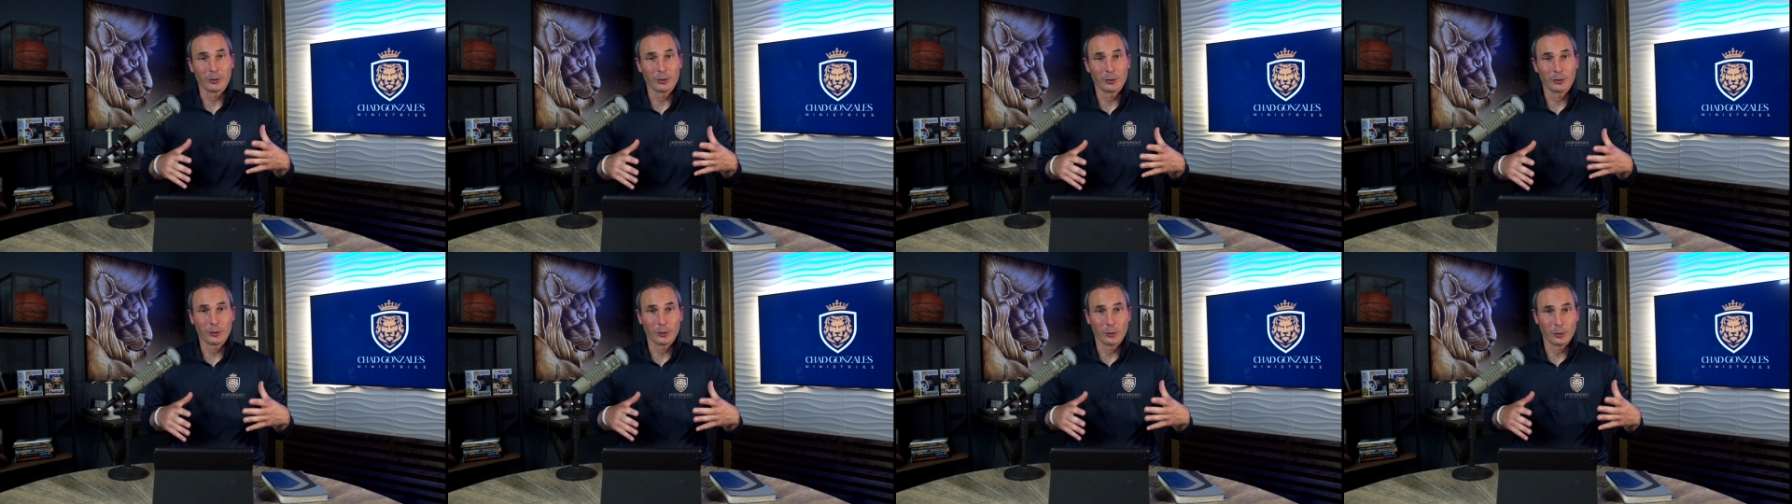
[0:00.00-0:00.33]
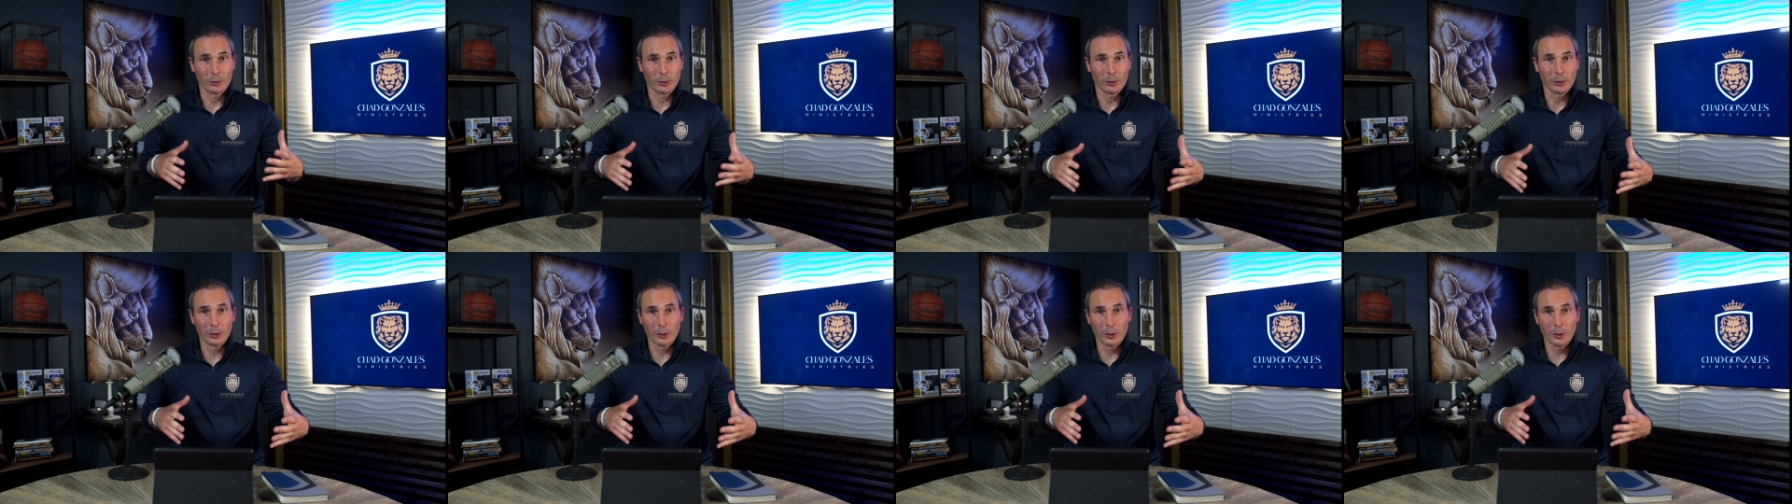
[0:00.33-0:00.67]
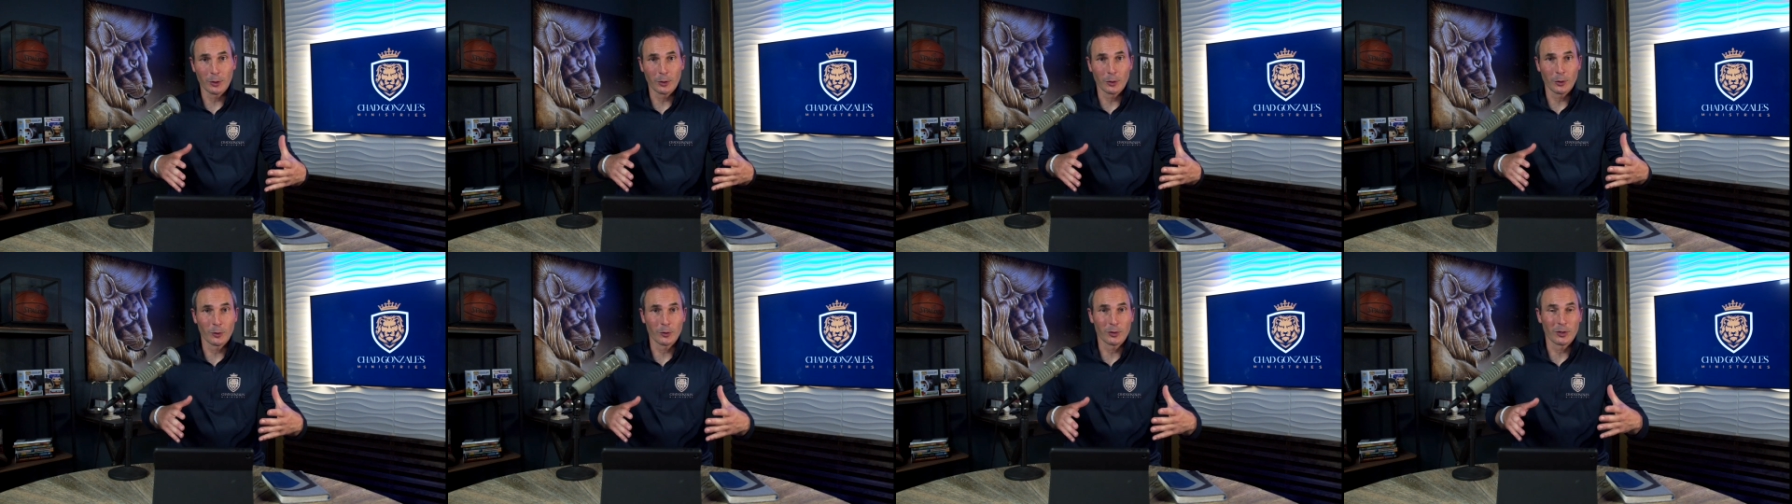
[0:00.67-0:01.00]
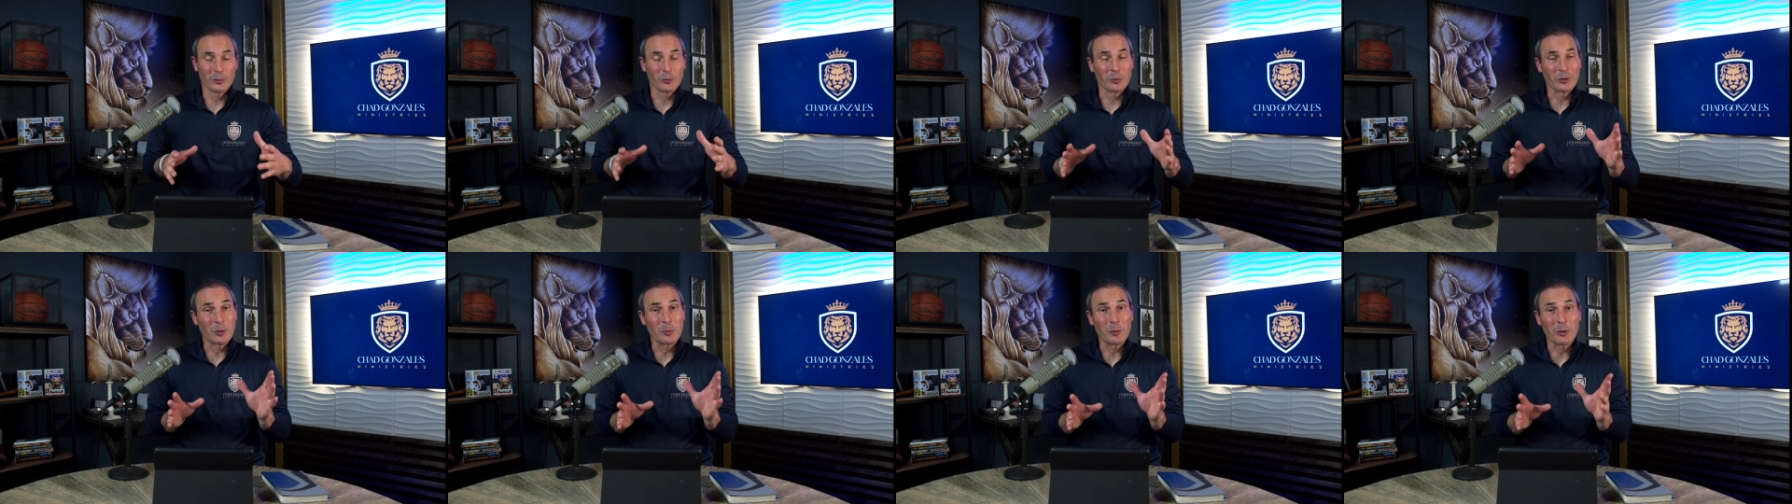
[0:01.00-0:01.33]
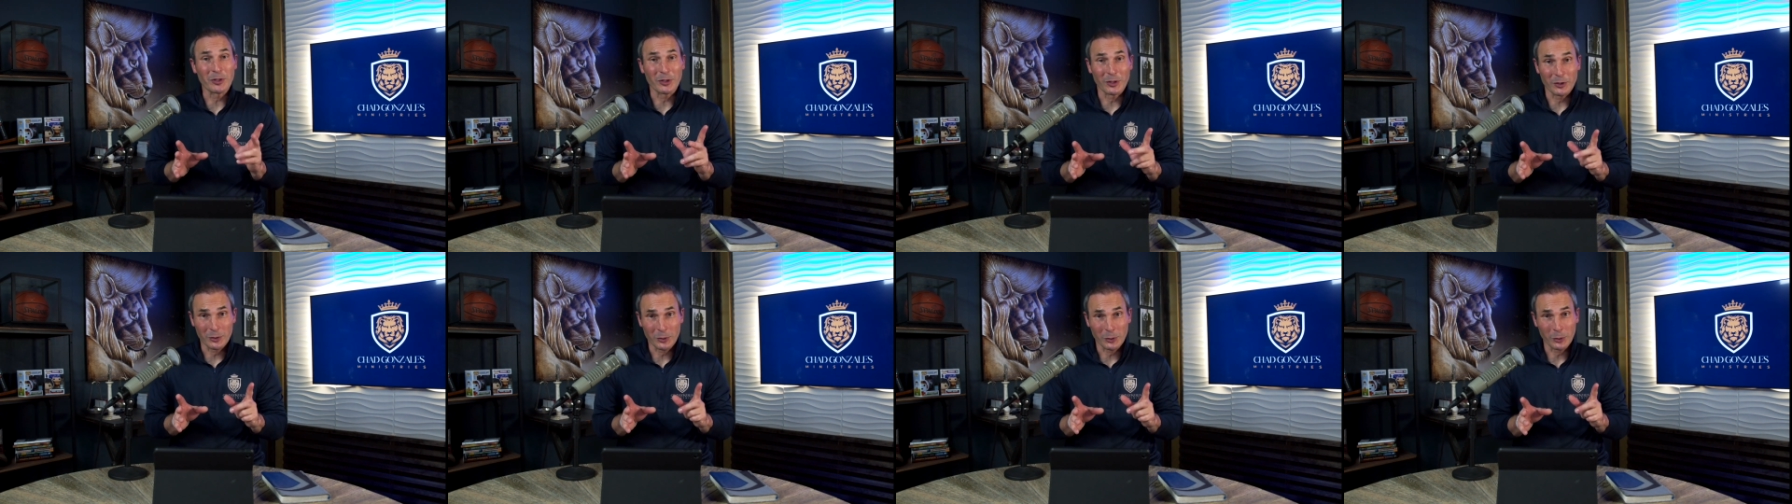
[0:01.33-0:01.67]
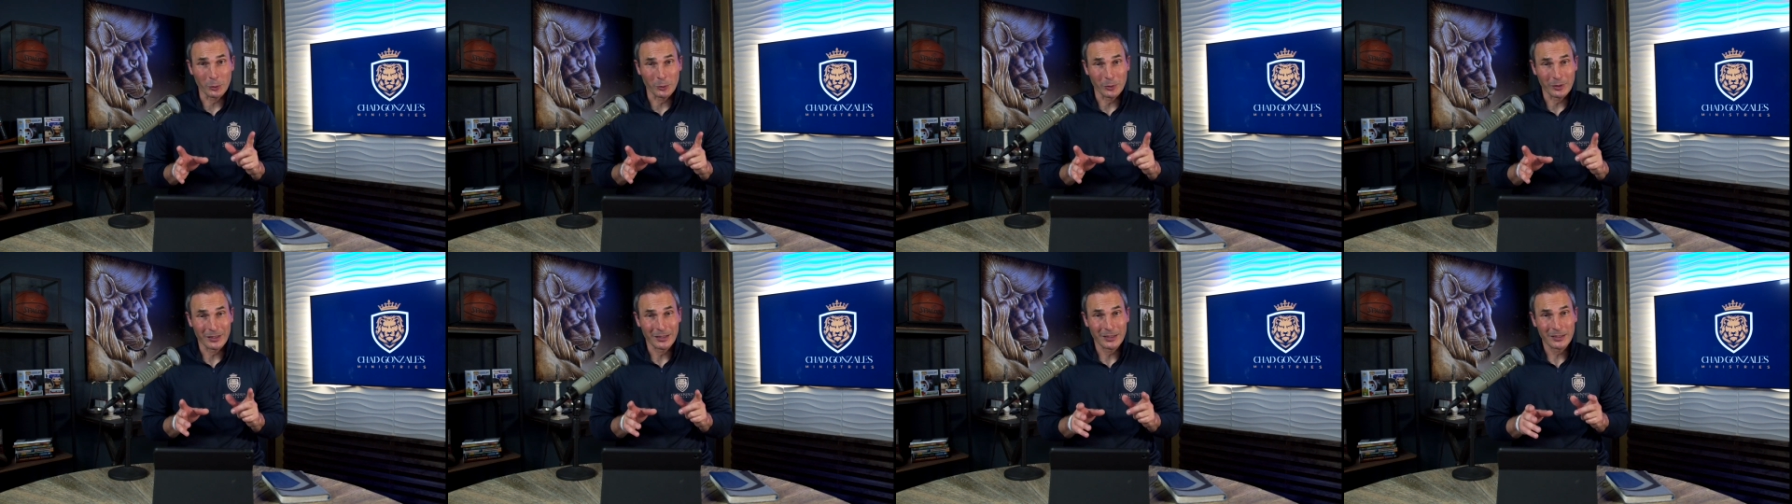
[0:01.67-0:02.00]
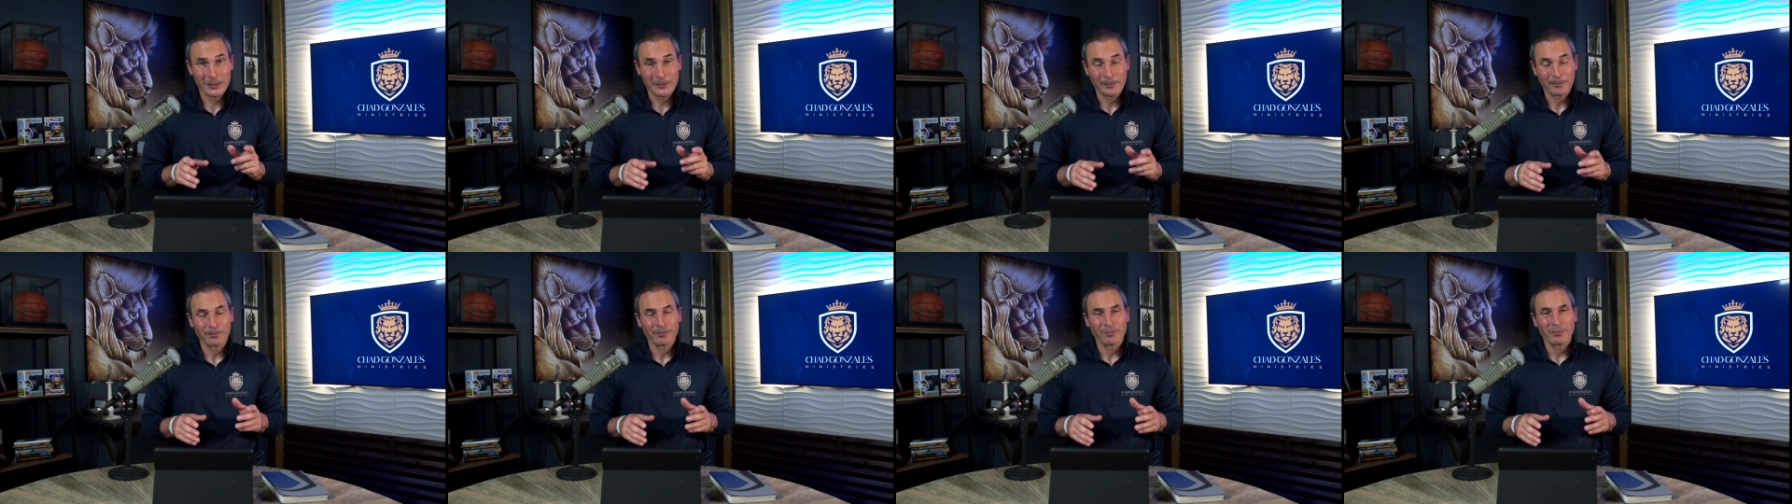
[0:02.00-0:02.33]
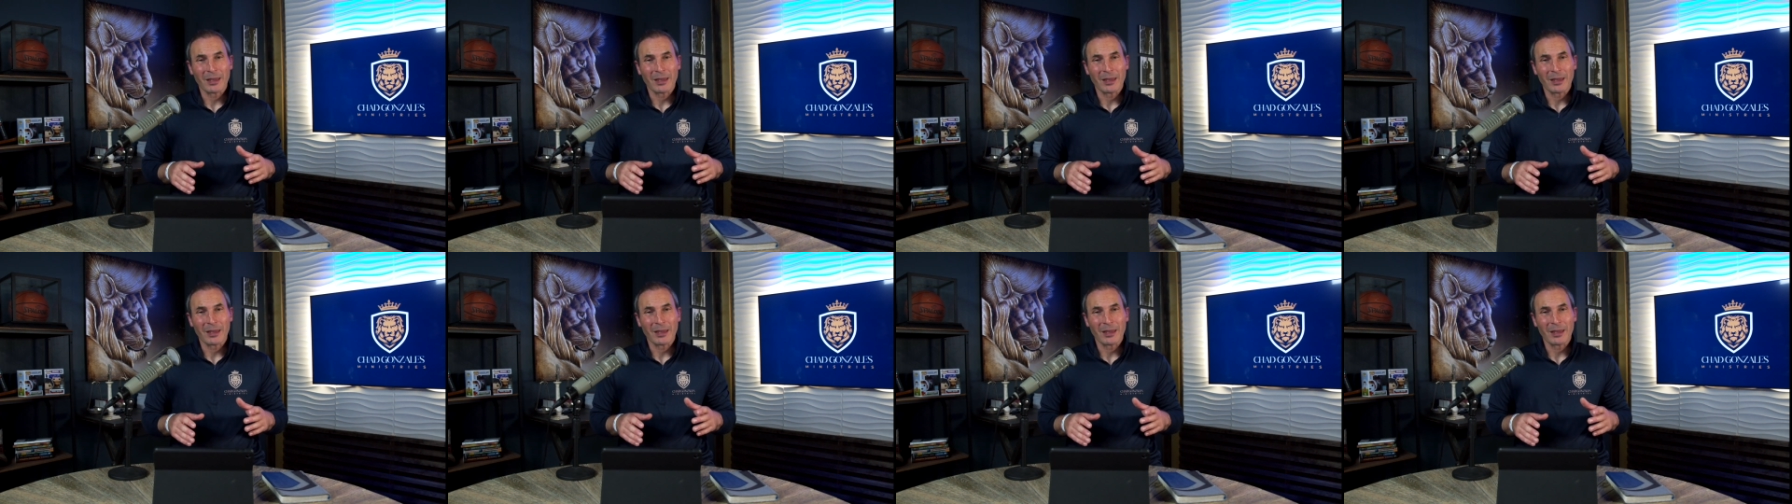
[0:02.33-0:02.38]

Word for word: studio, because what I'm wanting to do is,